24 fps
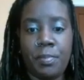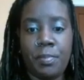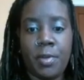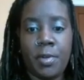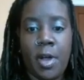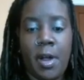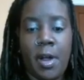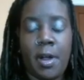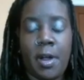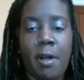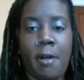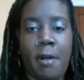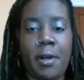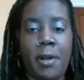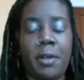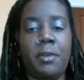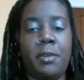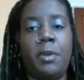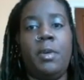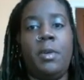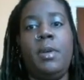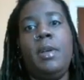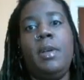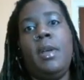blog
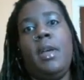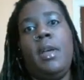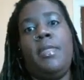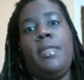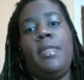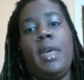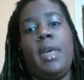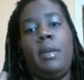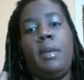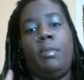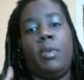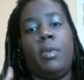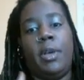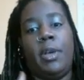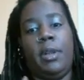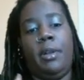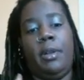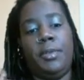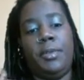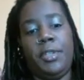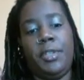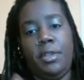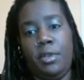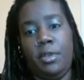article, then what
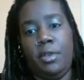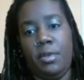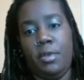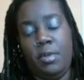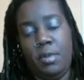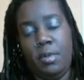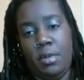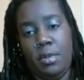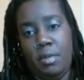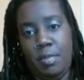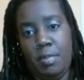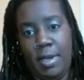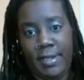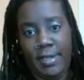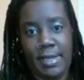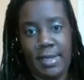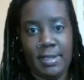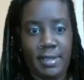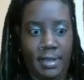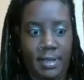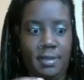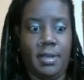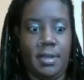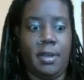it'll do, because I
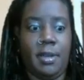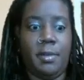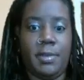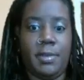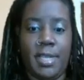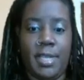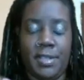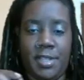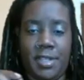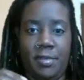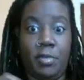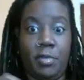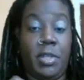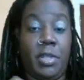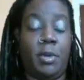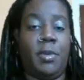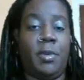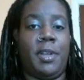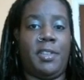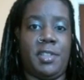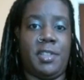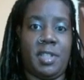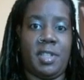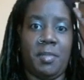did test it really
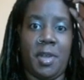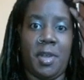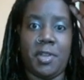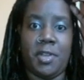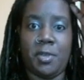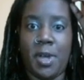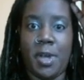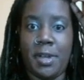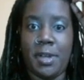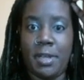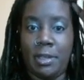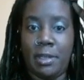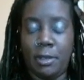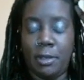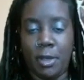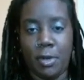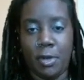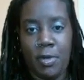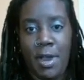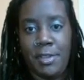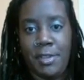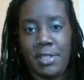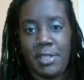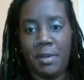quick just to make sure I didn't look
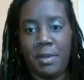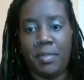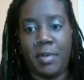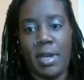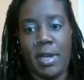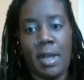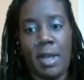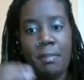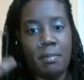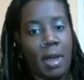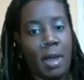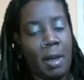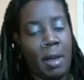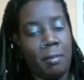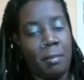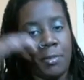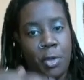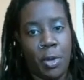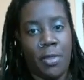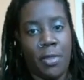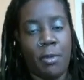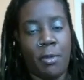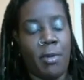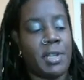crazy, but I'm
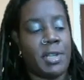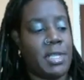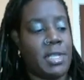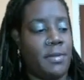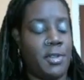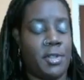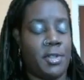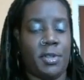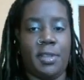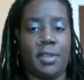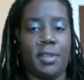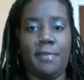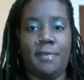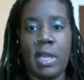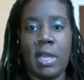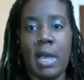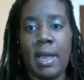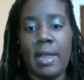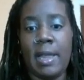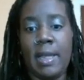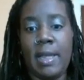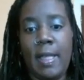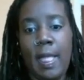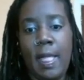doing the rest of this on the
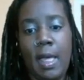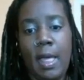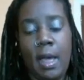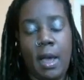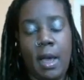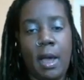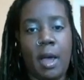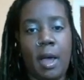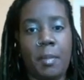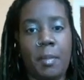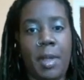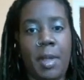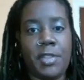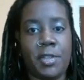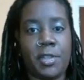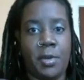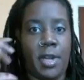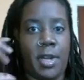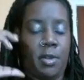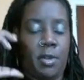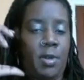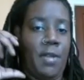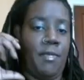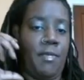fly, it's going
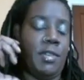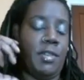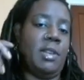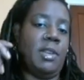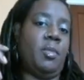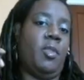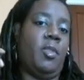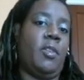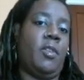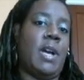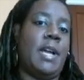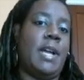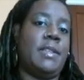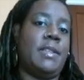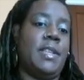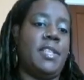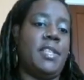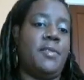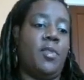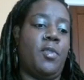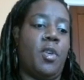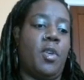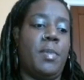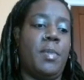to create the table of
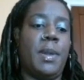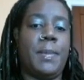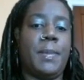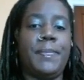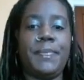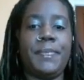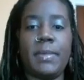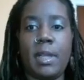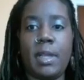contents for me.